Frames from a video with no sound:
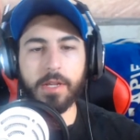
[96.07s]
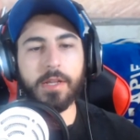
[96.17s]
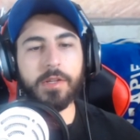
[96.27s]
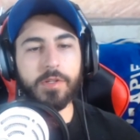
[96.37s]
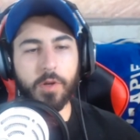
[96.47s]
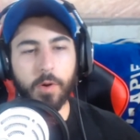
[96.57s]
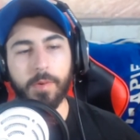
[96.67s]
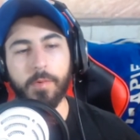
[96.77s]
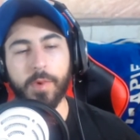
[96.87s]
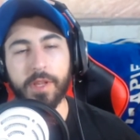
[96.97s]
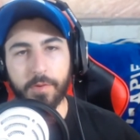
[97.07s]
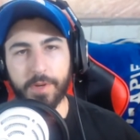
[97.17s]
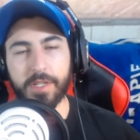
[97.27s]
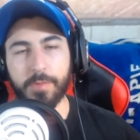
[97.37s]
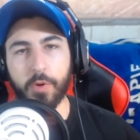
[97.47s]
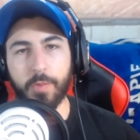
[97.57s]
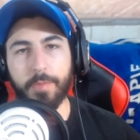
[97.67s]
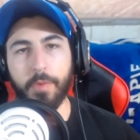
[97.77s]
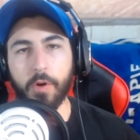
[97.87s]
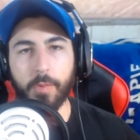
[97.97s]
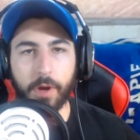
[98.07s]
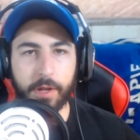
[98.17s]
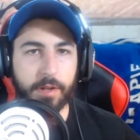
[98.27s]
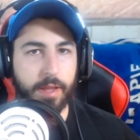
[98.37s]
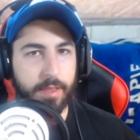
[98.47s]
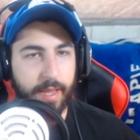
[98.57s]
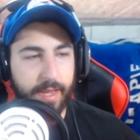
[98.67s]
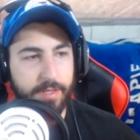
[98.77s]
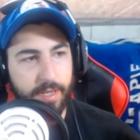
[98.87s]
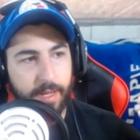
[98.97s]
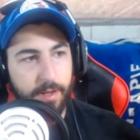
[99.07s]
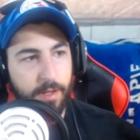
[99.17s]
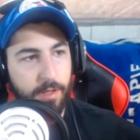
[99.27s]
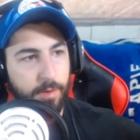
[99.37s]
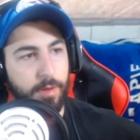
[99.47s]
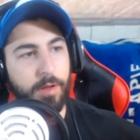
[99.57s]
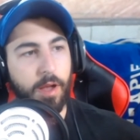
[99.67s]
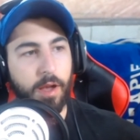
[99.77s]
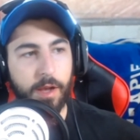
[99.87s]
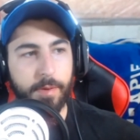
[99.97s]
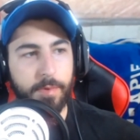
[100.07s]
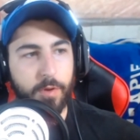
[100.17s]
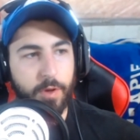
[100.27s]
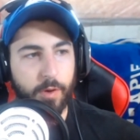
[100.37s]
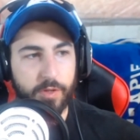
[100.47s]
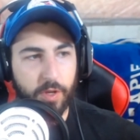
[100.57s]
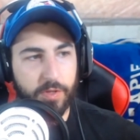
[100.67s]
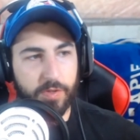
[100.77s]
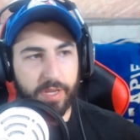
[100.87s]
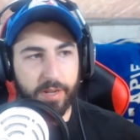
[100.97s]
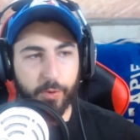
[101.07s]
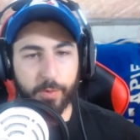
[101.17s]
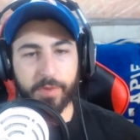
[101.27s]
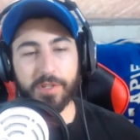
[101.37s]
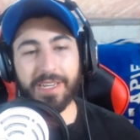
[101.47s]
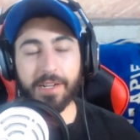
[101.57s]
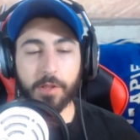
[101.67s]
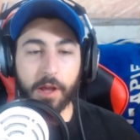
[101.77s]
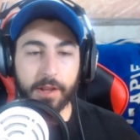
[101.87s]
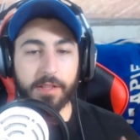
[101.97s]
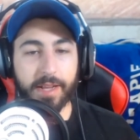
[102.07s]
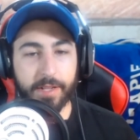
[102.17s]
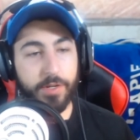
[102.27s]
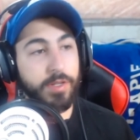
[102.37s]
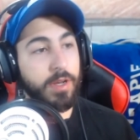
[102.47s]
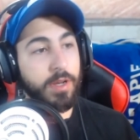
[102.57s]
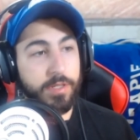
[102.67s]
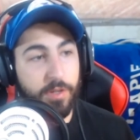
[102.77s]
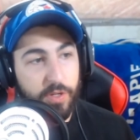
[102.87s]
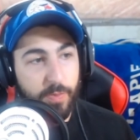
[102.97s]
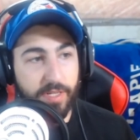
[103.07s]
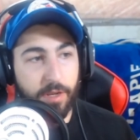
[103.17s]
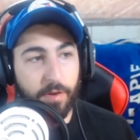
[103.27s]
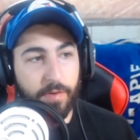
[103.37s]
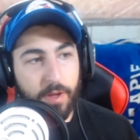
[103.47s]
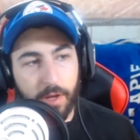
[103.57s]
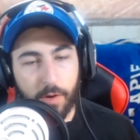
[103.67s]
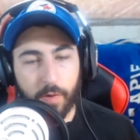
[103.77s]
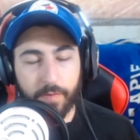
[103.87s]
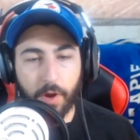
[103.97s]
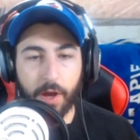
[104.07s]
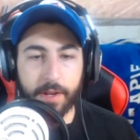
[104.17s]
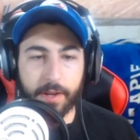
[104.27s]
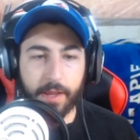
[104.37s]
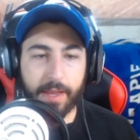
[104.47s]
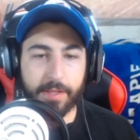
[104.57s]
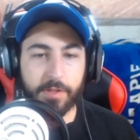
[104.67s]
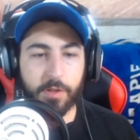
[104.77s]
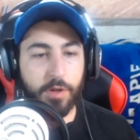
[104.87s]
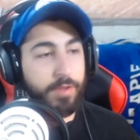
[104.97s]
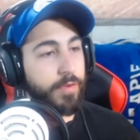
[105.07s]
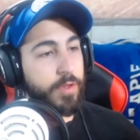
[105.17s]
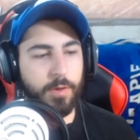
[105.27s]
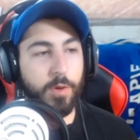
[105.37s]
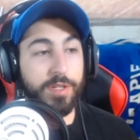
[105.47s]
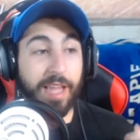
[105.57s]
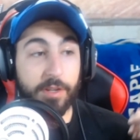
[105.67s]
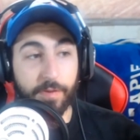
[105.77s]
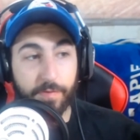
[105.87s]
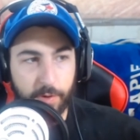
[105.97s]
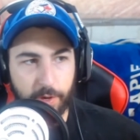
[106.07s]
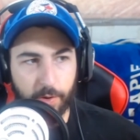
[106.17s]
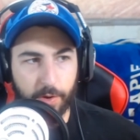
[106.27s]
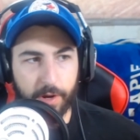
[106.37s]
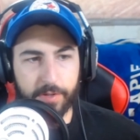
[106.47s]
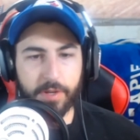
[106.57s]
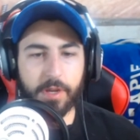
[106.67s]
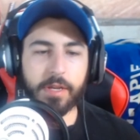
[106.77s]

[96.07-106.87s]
So with the recent boom in Pokemon, and like I said, Yu-Gi-Oh has also seen a boom. There's seen a lot of collectors, such as myself, who have gone and looked for their old stash of Yu-Gi-Oh cards.